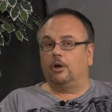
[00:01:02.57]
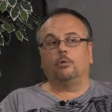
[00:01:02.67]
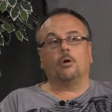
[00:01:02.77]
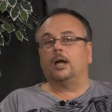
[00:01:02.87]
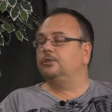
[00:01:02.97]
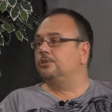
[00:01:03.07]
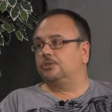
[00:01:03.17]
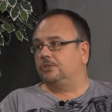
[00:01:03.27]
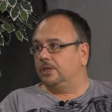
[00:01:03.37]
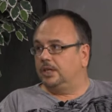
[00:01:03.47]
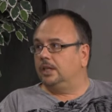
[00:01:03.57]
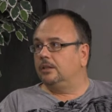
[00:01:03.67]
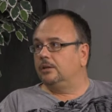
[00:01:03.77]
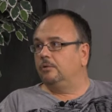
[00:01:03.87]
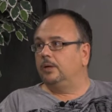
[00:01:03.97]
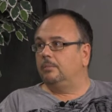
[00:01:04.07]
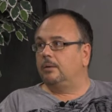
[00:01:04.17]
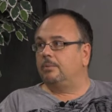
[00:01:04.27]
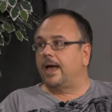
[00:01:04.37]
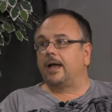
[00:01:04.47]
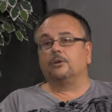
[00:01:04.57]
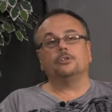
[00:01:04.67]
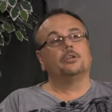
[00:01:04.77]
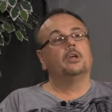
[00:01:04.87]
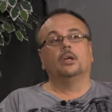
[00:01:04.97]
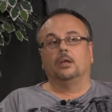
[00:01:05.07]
Aaron Rodgers is the key to the Green Bay Packers.